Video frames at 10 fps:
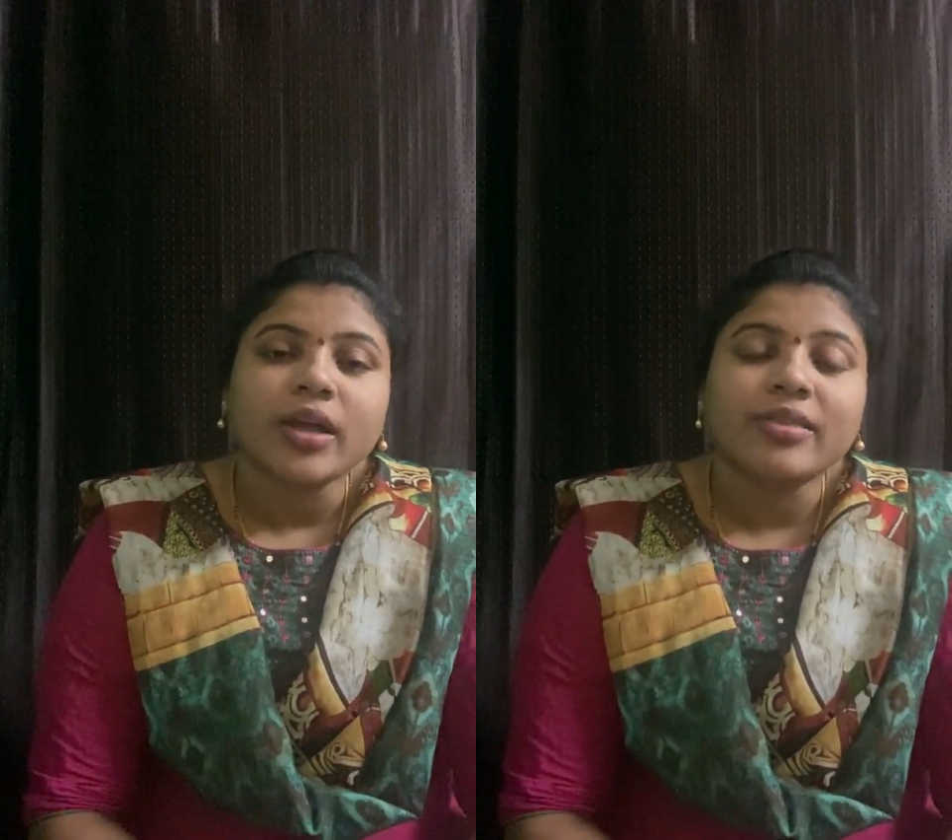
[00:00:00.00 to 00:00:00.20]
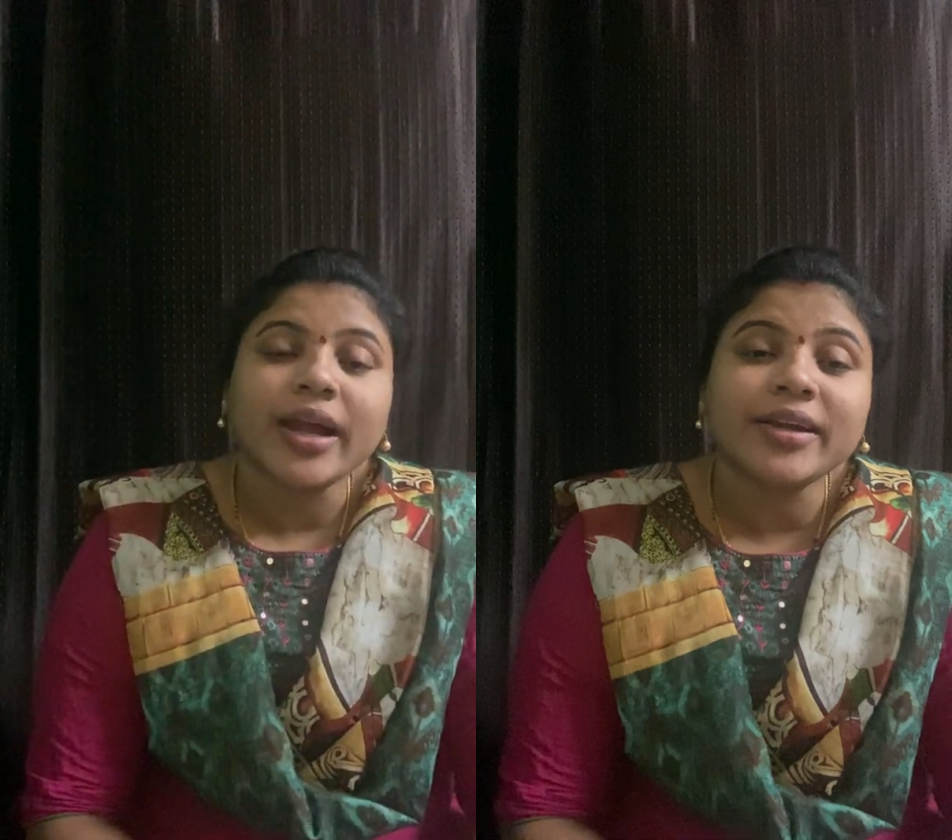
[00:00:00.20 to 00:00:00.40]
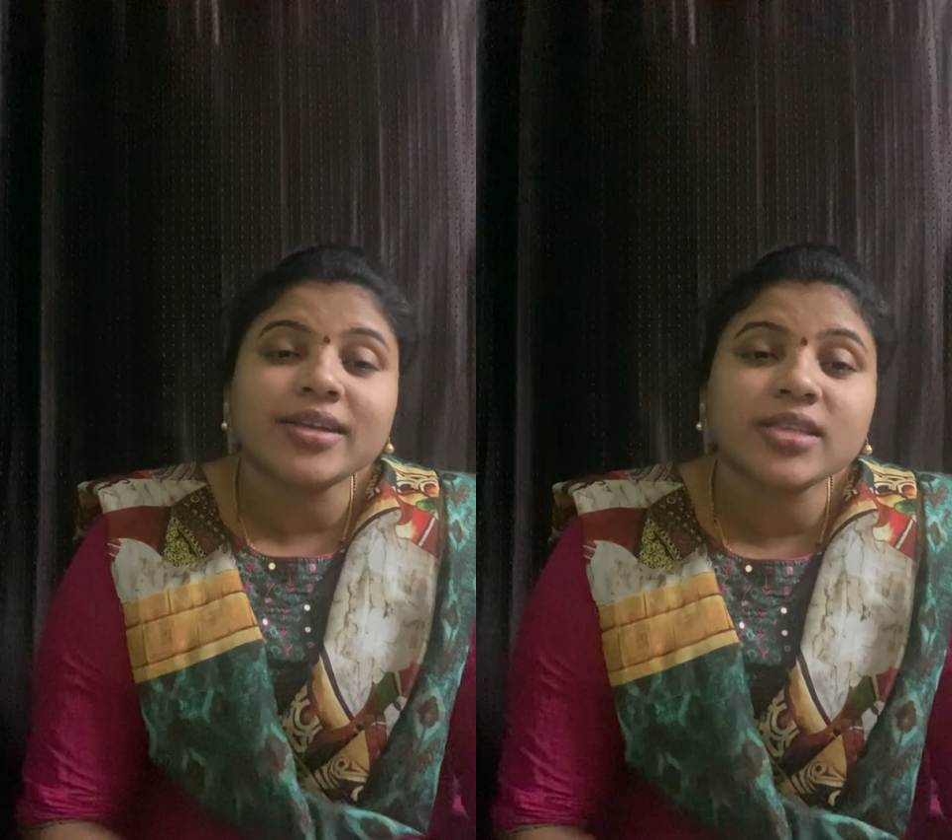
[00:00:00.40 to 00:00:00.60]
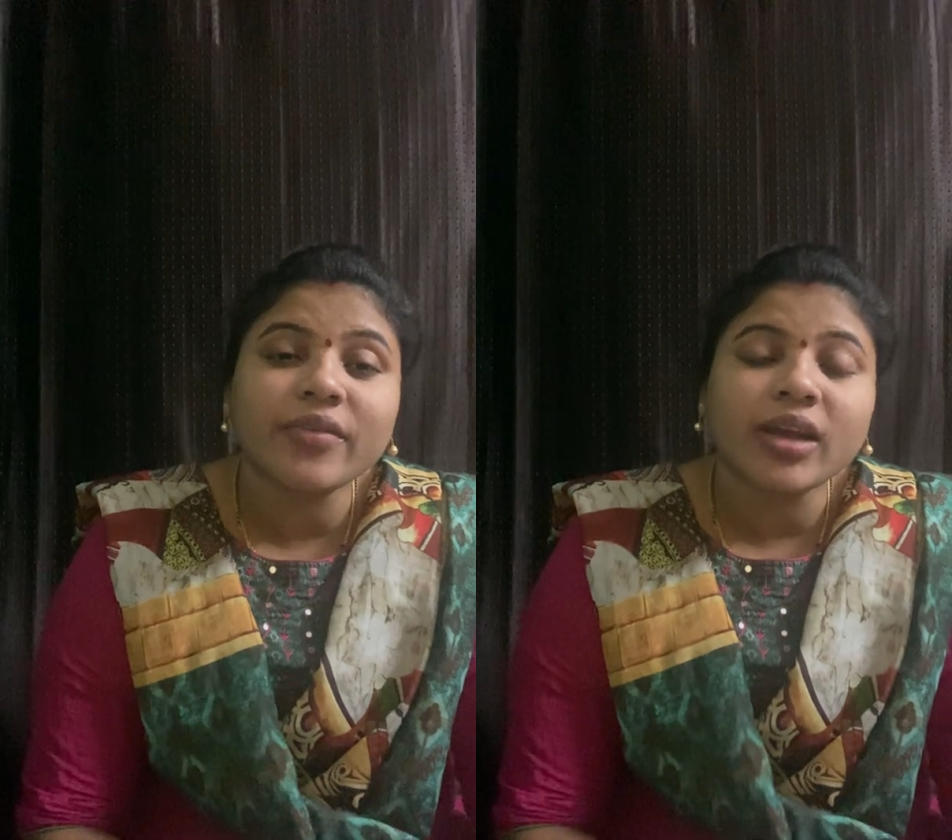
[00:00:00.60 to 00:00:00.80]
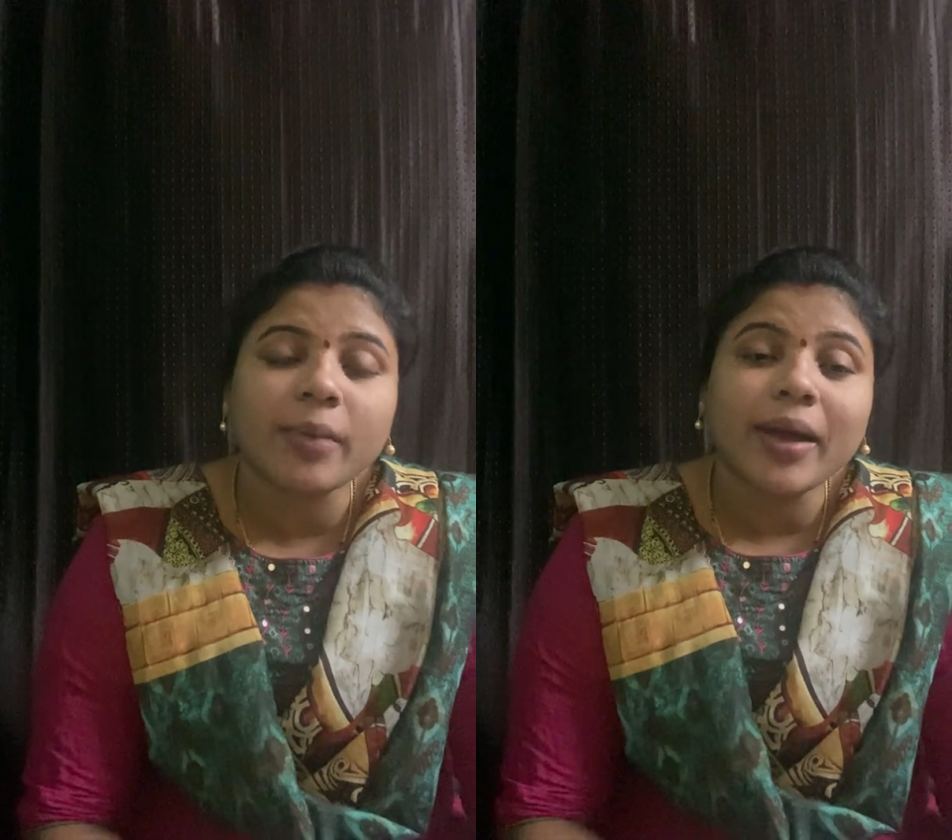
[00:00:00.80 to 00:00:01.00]

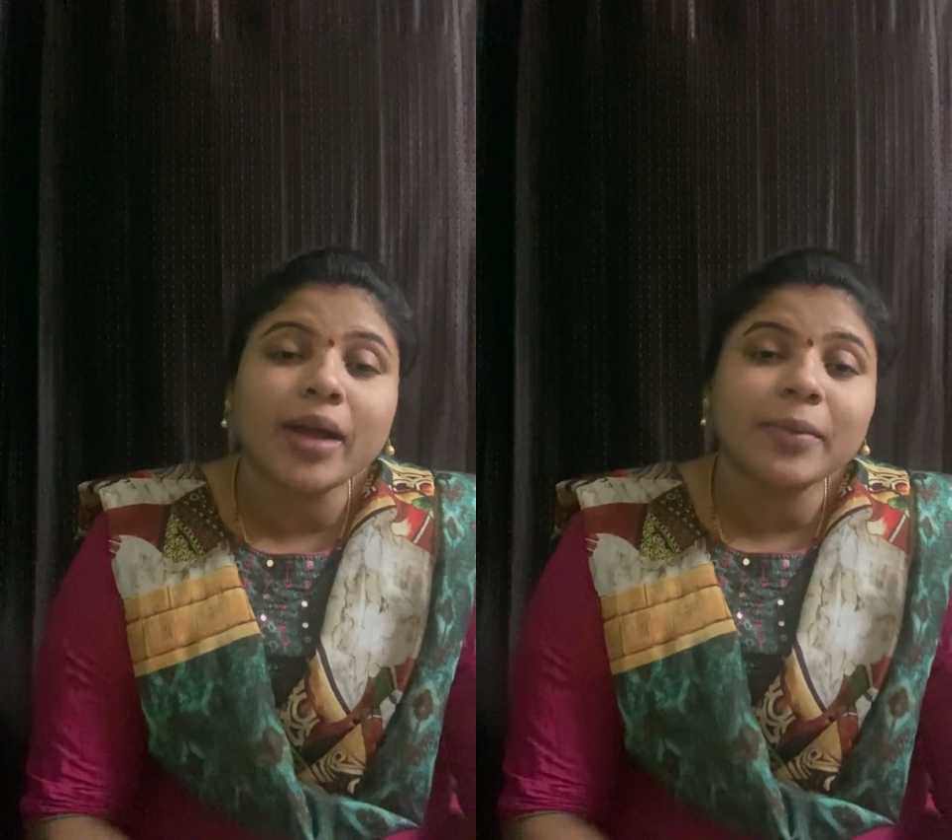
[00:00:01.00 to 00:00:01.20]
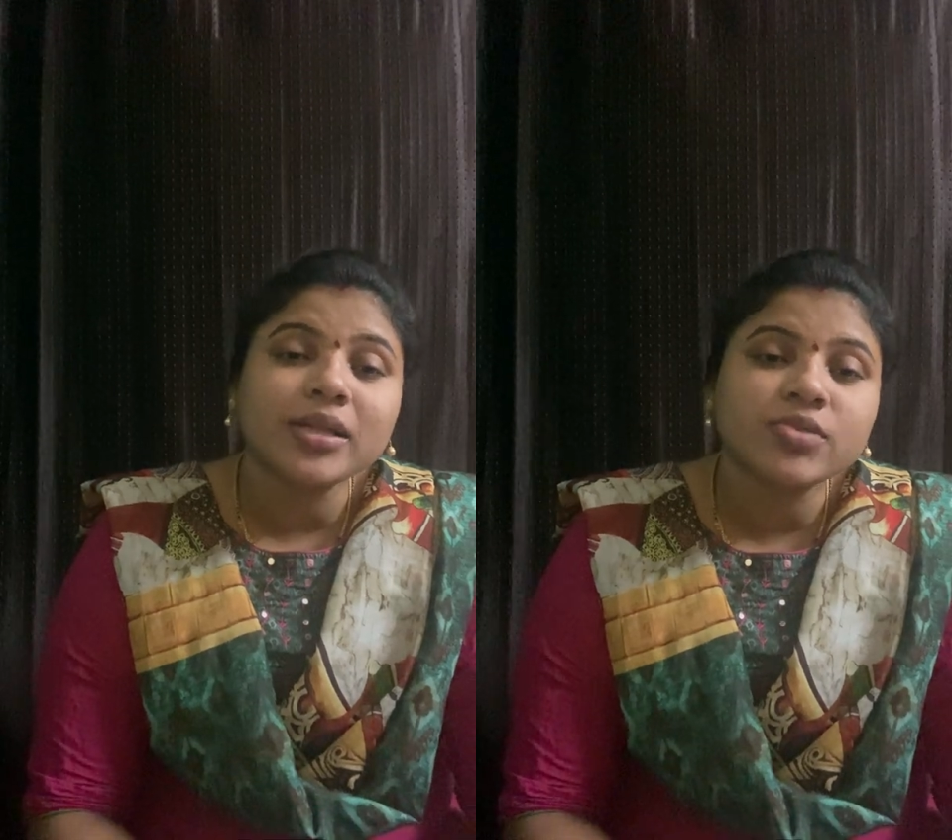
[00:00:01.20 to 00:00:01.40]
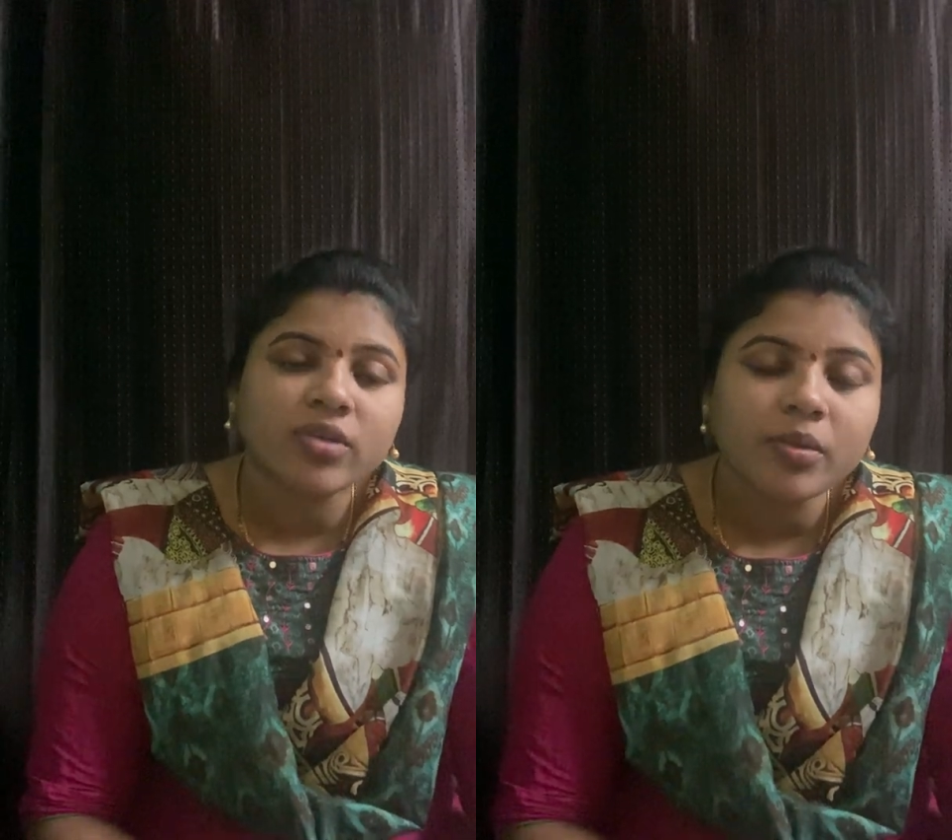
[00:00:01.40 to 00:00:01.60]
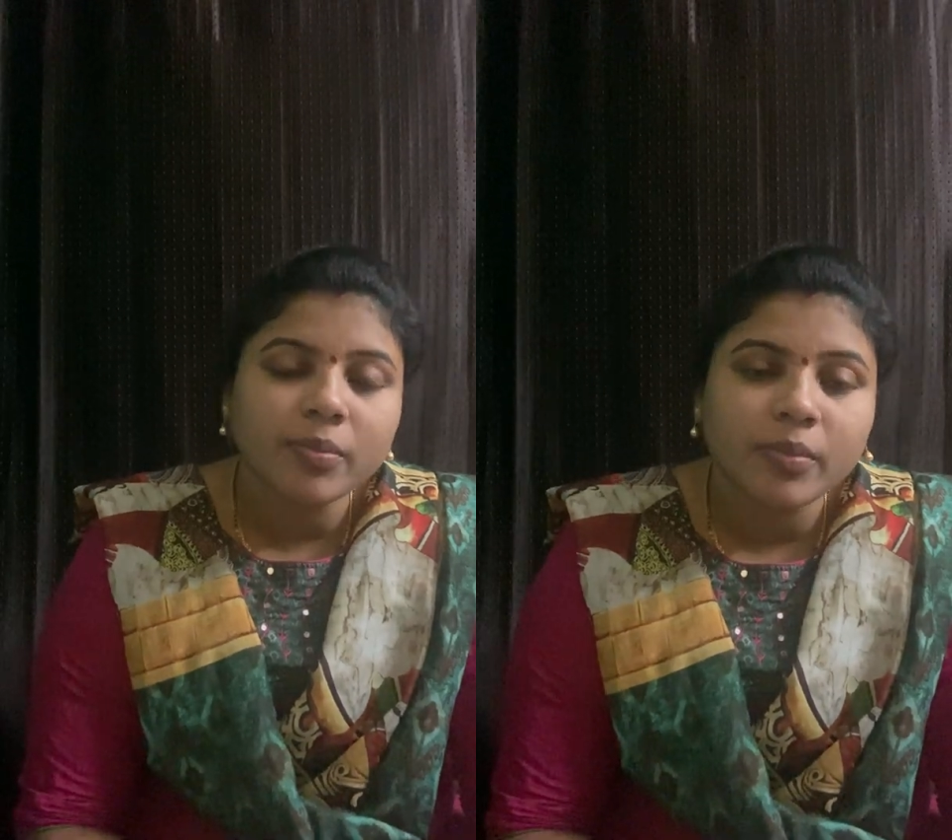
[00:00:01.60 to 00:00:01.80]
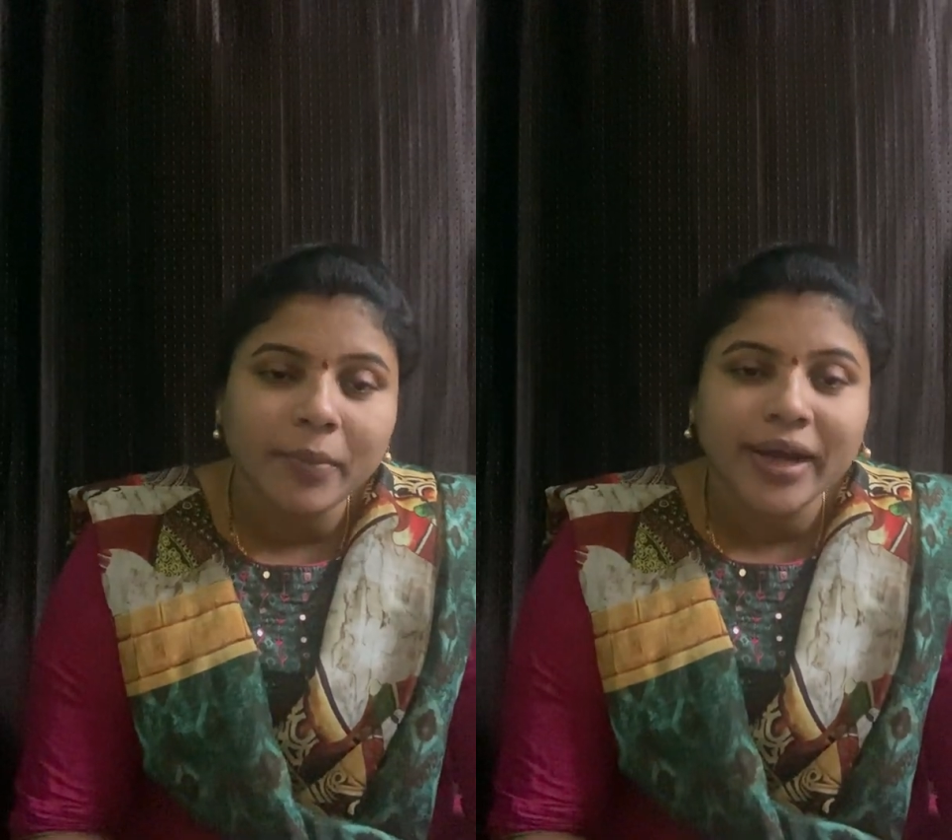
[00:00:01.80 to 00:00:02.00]
97 amendments were
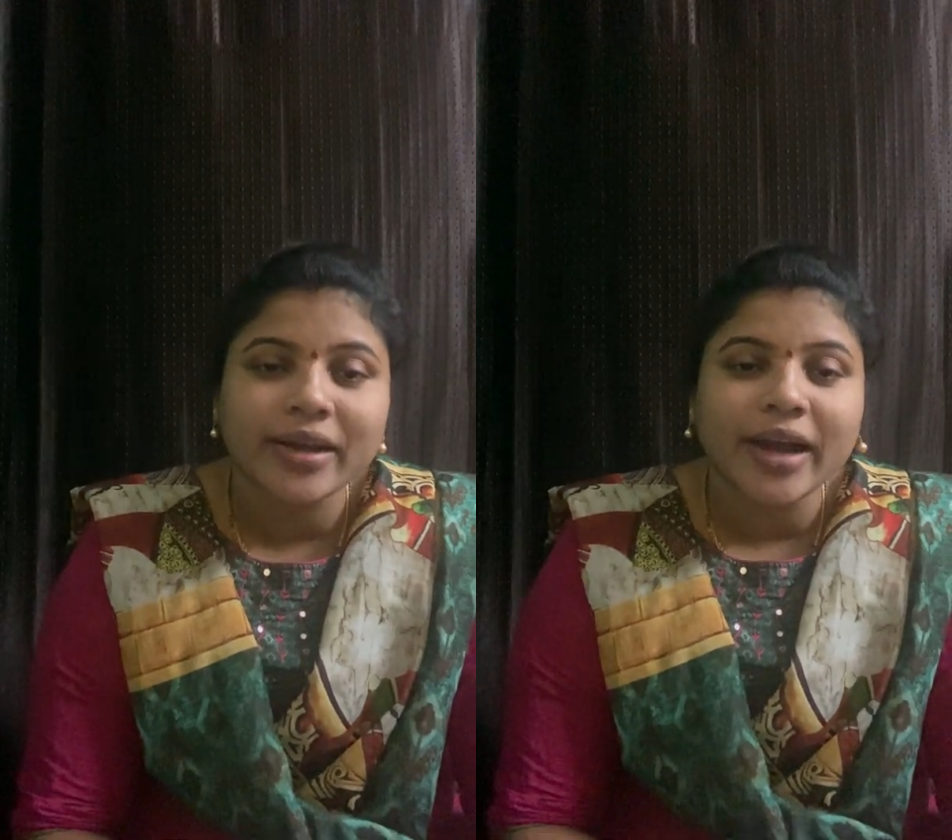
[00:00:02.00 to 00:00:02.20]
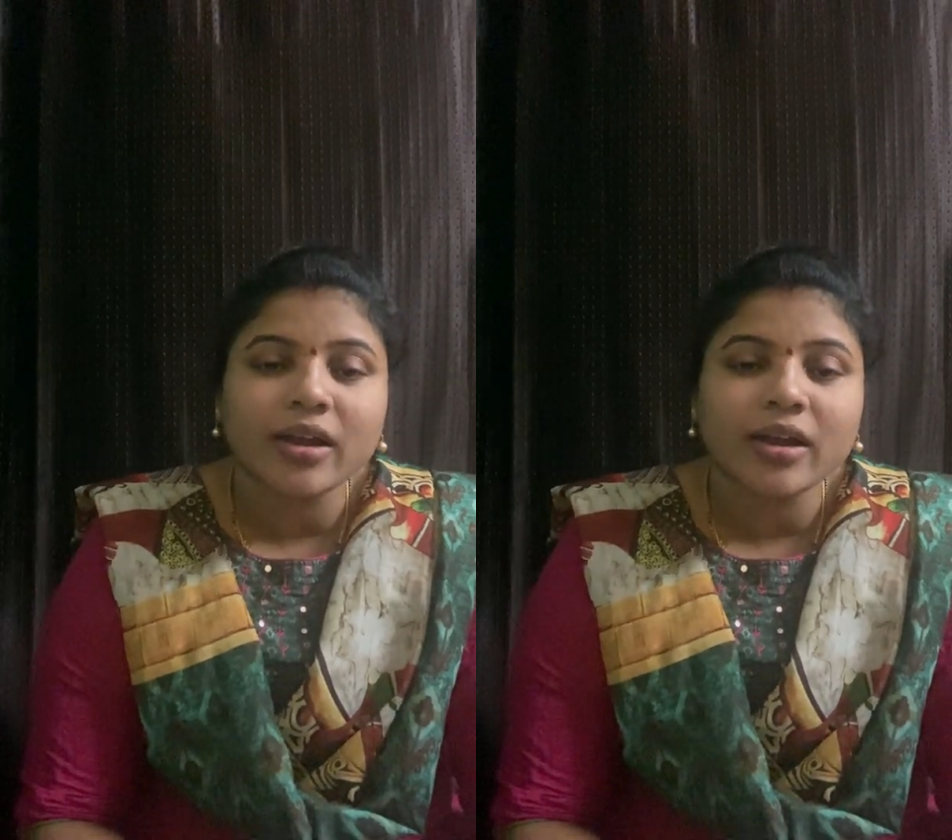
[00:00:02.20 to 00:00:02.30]
made.